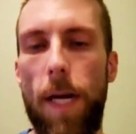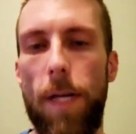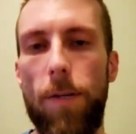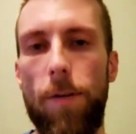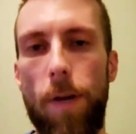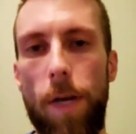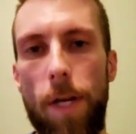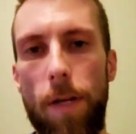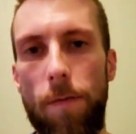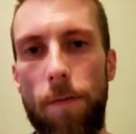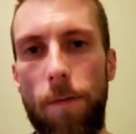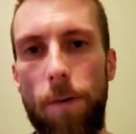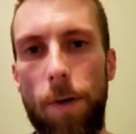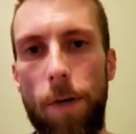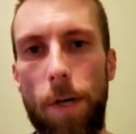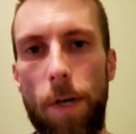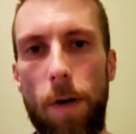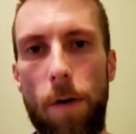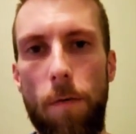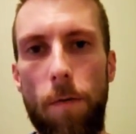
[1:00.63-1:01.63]
not
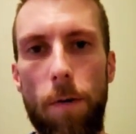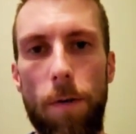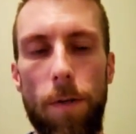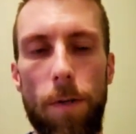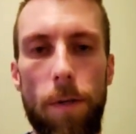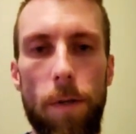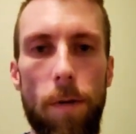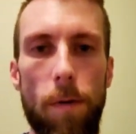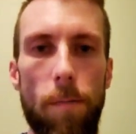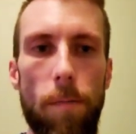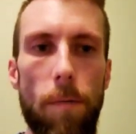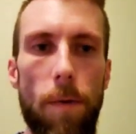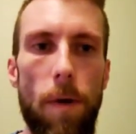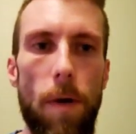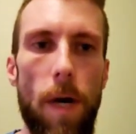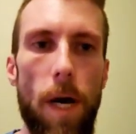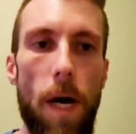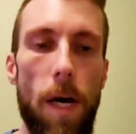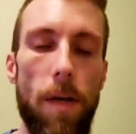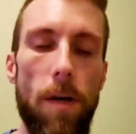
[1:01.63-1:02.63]
transferring over some
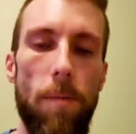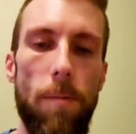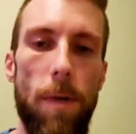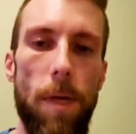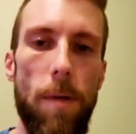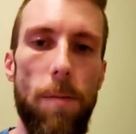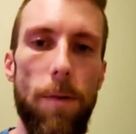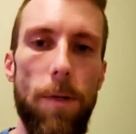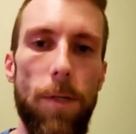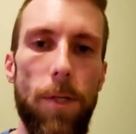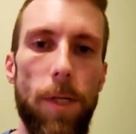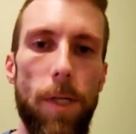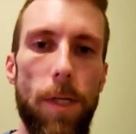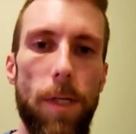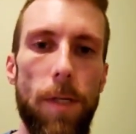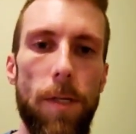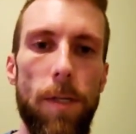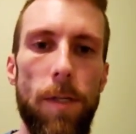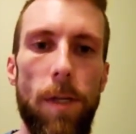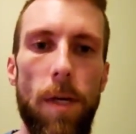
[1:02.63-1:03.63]
item
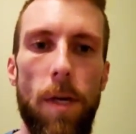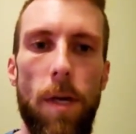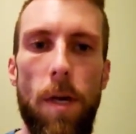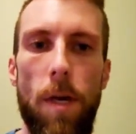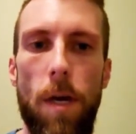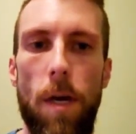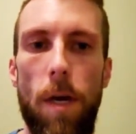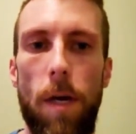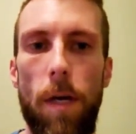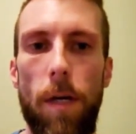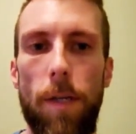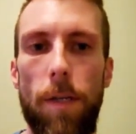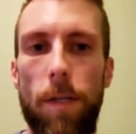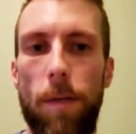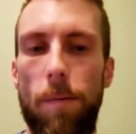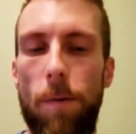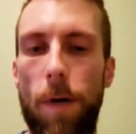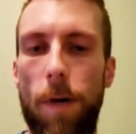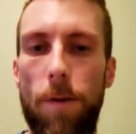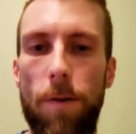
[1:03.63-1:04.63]
images,
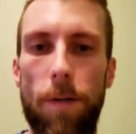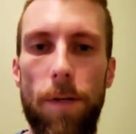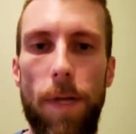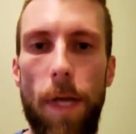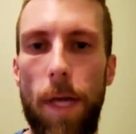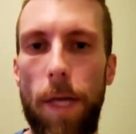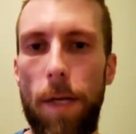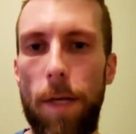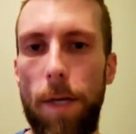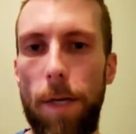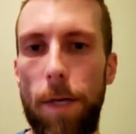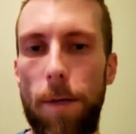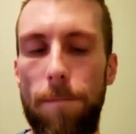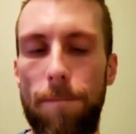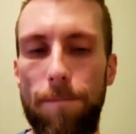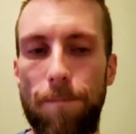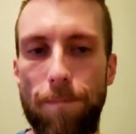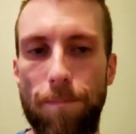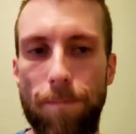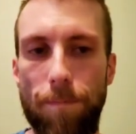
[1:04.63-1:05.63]
some other
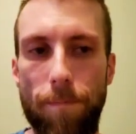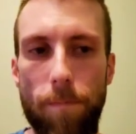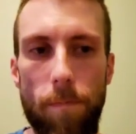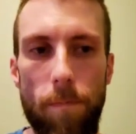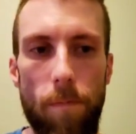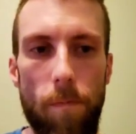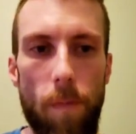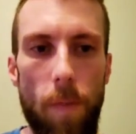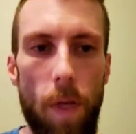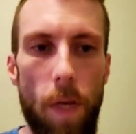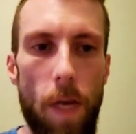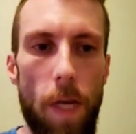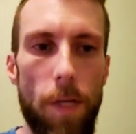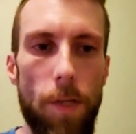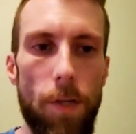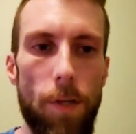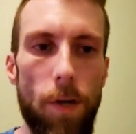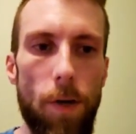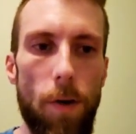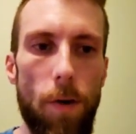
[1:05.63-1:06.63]
data.
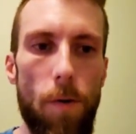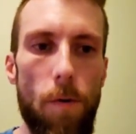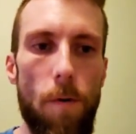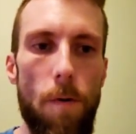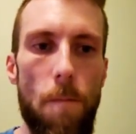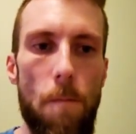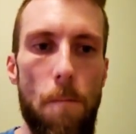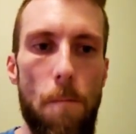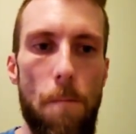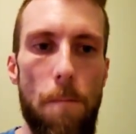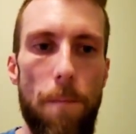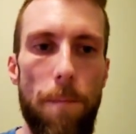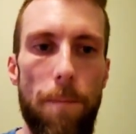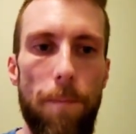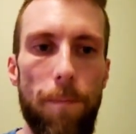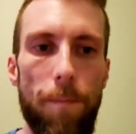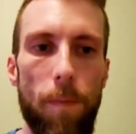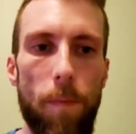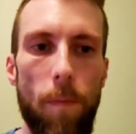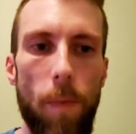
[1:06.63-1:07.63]
And so
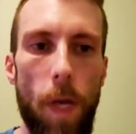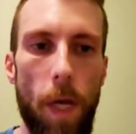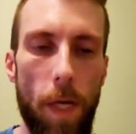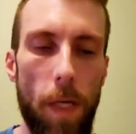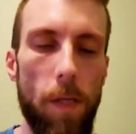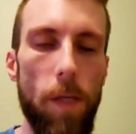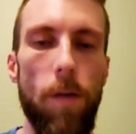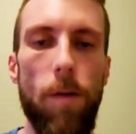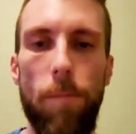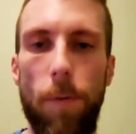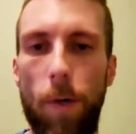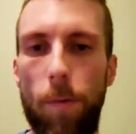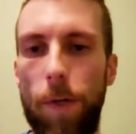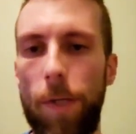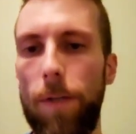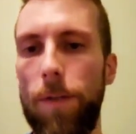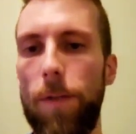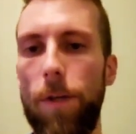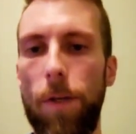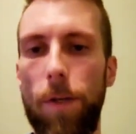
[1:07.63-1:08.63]
I continued
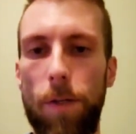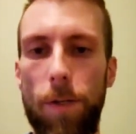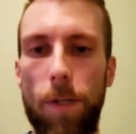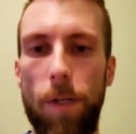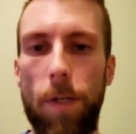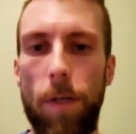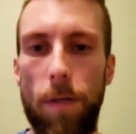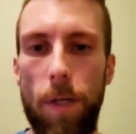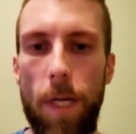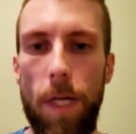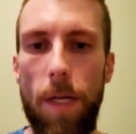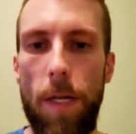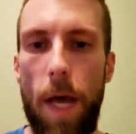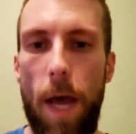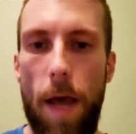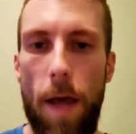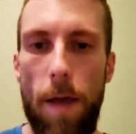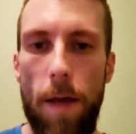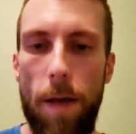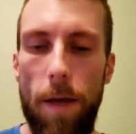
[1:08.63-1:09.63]
my research
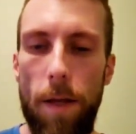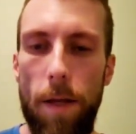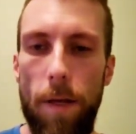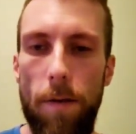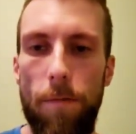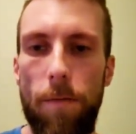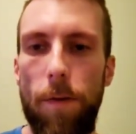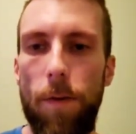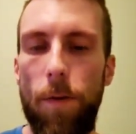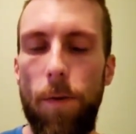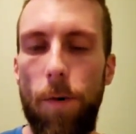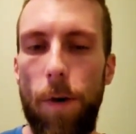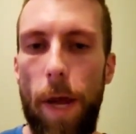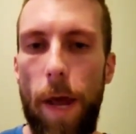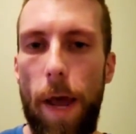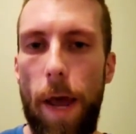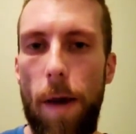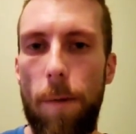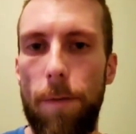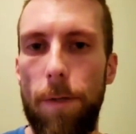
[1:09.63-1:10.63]
into
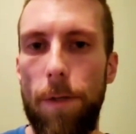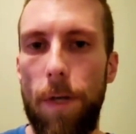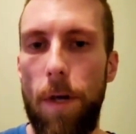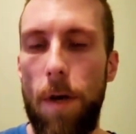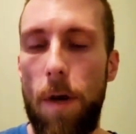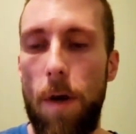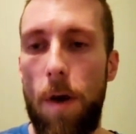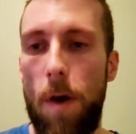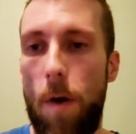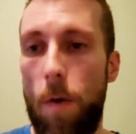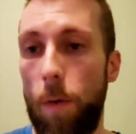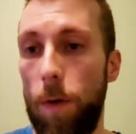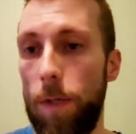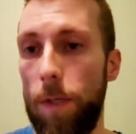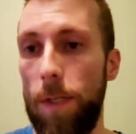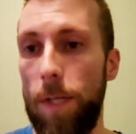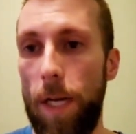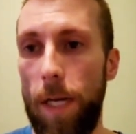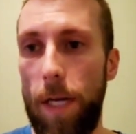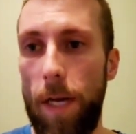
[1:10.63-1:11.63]
inventory apps,
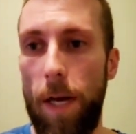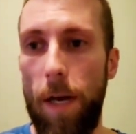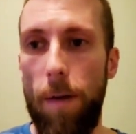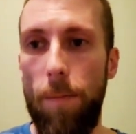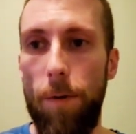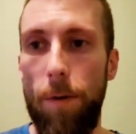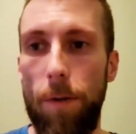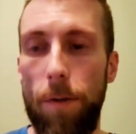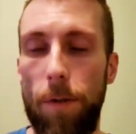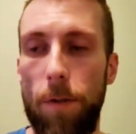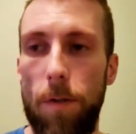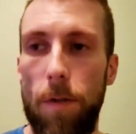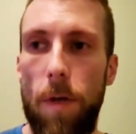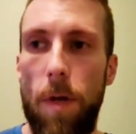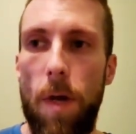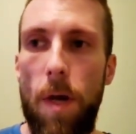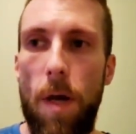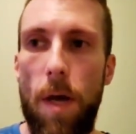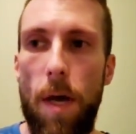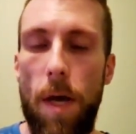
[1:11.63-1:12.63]
went to CedCommerce,
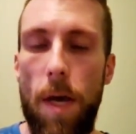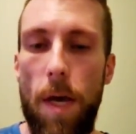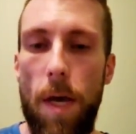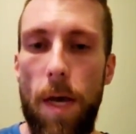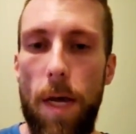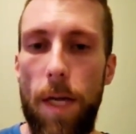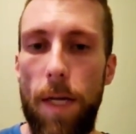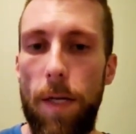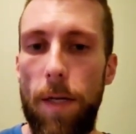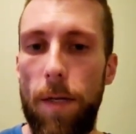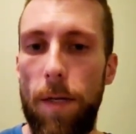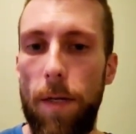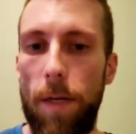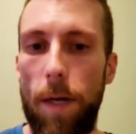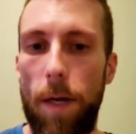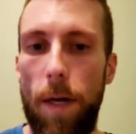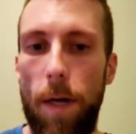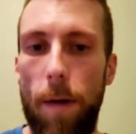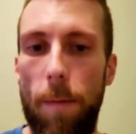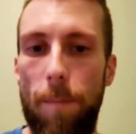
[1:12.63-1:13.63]
and
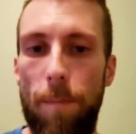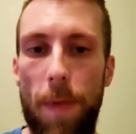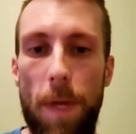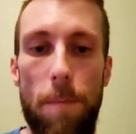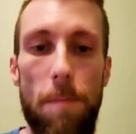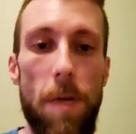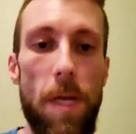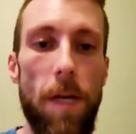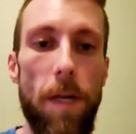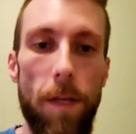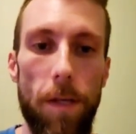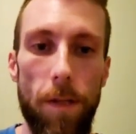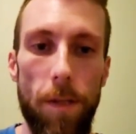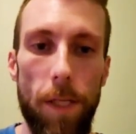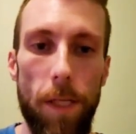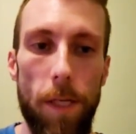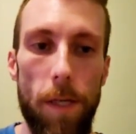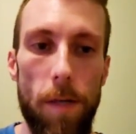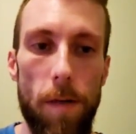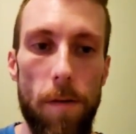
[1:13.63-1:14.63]

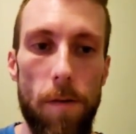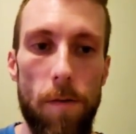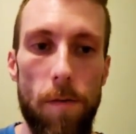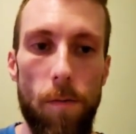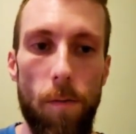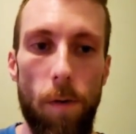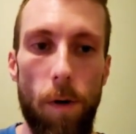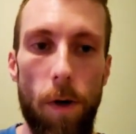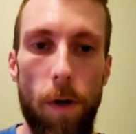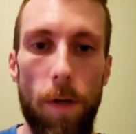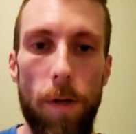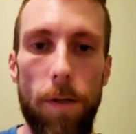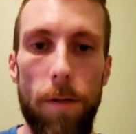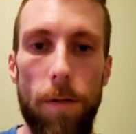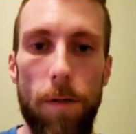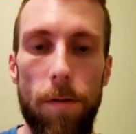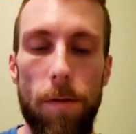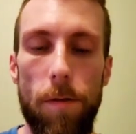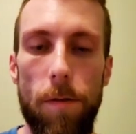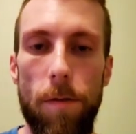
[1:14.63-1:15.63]
immediately
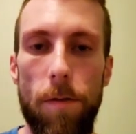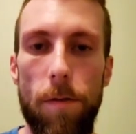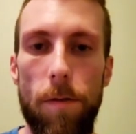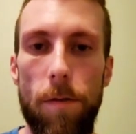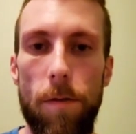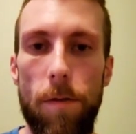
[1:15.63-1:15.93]
was